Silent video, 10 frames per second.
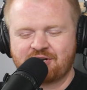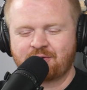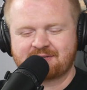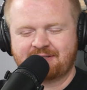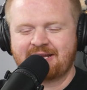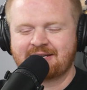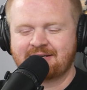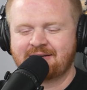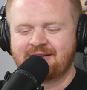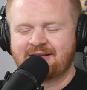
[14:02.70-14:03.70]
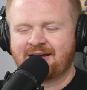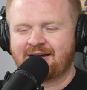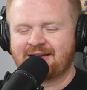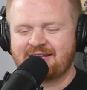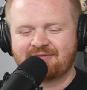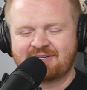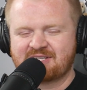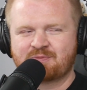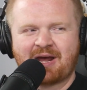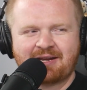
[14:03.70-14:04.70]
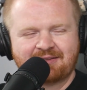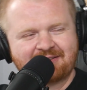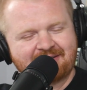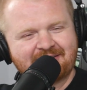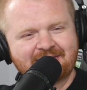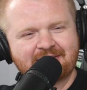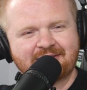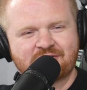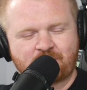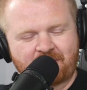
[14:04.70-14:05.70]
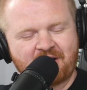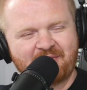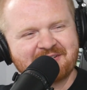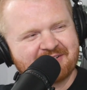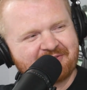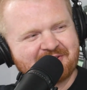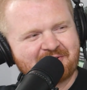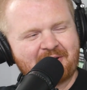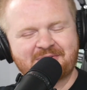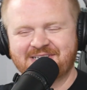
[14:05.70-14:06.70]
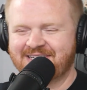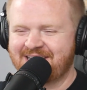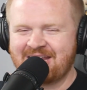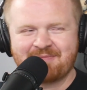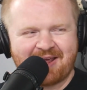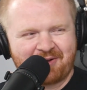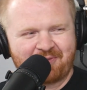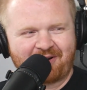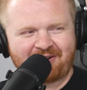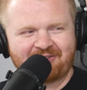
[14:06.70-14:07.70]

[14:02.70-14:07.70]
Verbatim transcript: his jokes landed, uh, even despite the the shortcomings of the script. He made it